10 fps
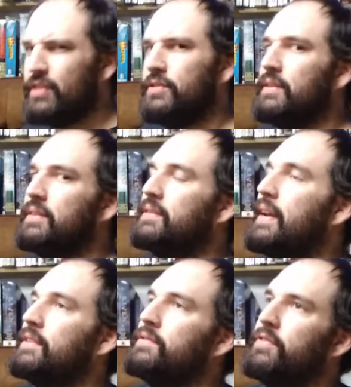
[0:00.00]
I've actually seen this
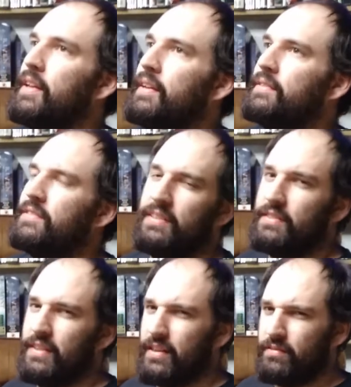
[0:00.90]
case for like
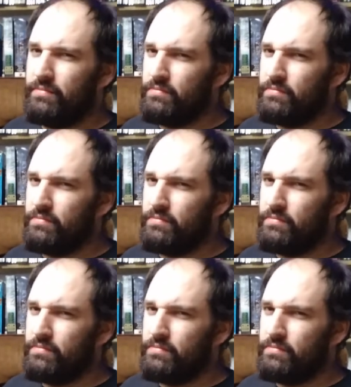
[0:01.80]
60